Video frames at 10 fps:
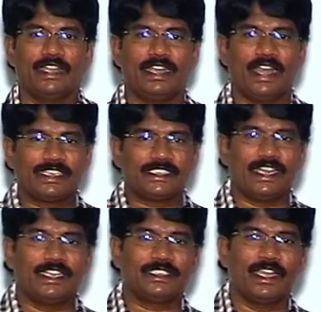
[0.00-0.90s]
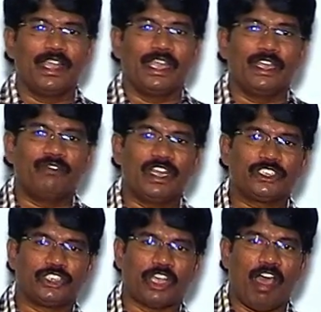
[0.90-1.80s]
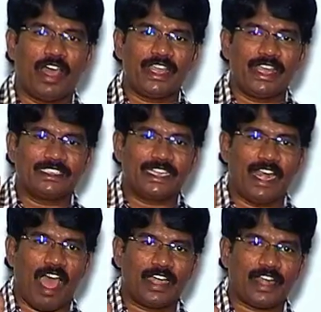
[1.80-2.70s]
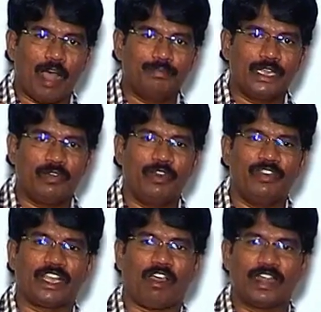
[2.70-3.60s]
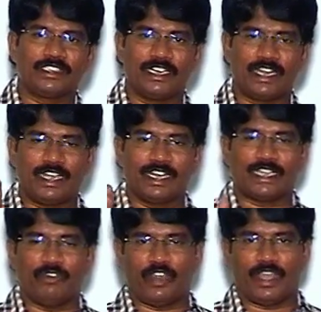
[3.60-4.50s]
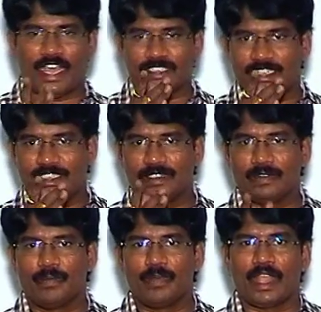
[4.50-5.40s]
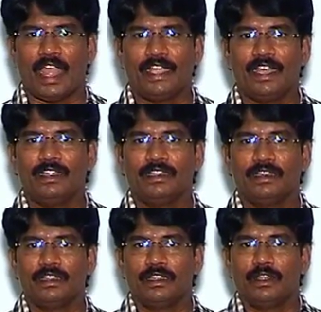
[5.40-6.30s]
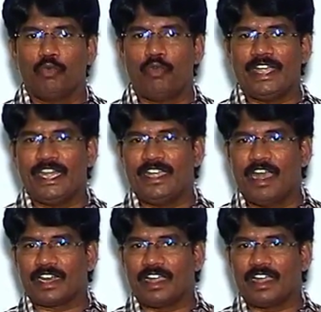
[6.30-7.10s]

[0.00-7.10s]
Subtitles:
Then next is, if the charring is not observed with the concentrated sulfuric acid and we did